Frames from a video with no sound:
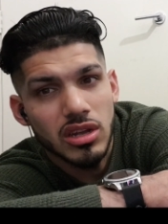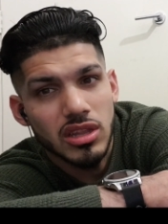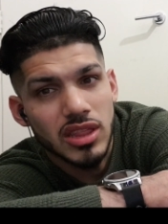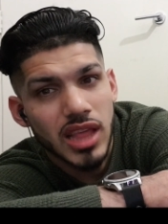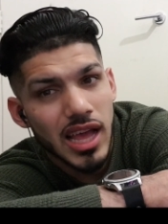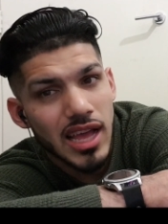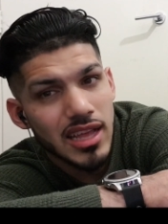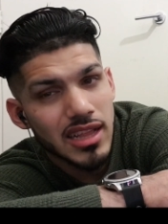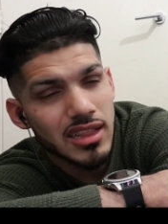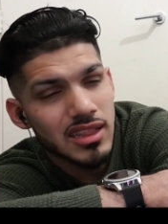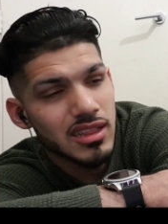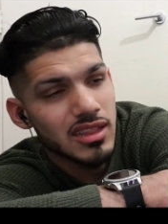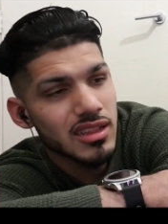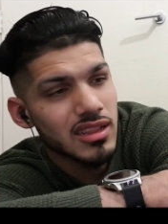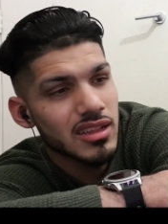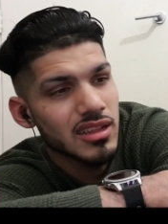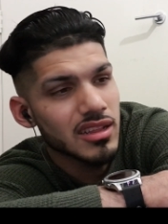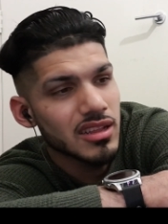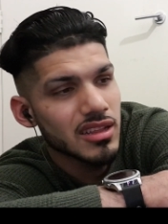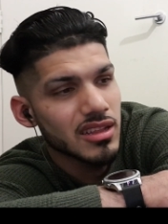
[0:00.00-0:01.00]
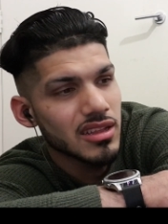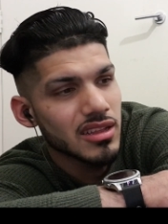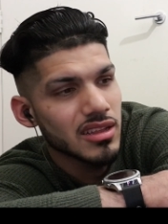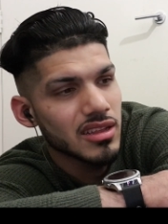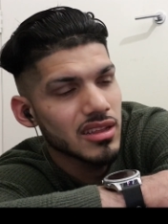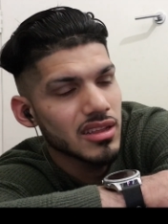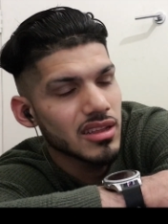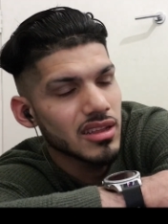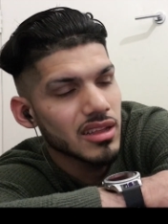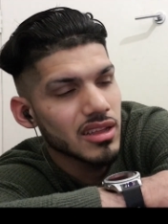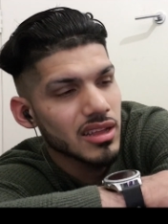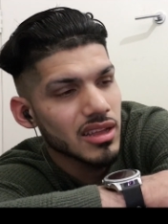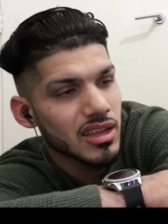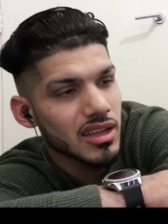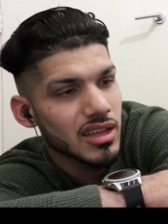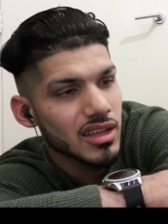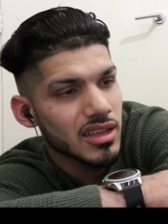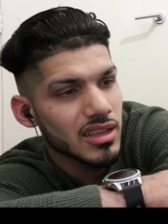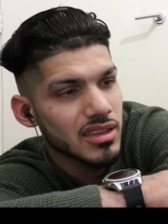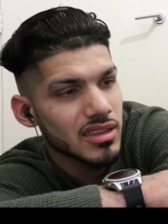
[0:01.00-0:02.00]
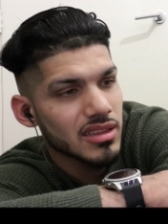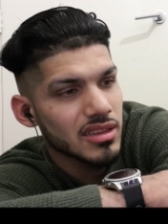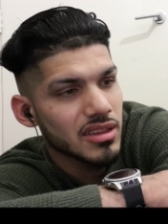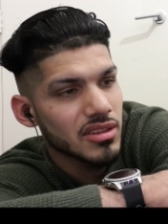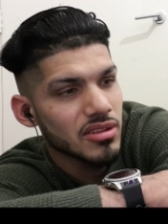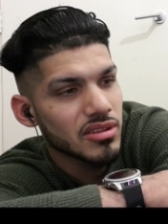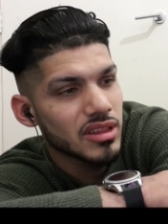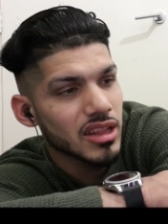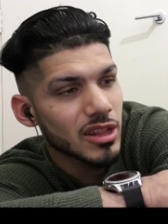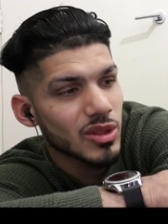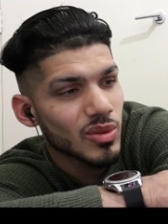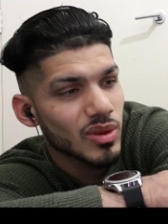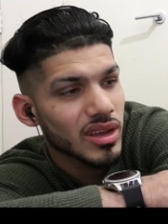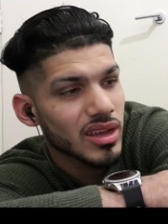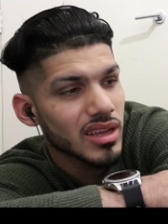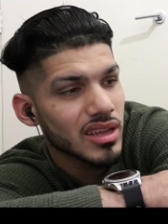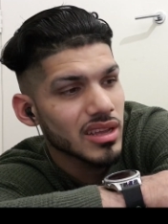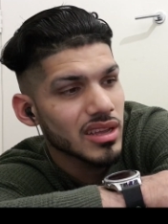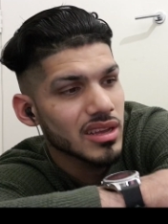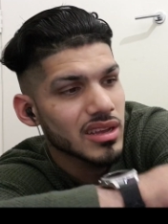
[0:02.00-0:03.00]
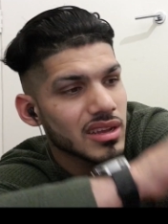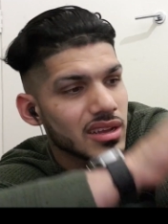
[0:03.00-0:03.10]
dies, and so that's why.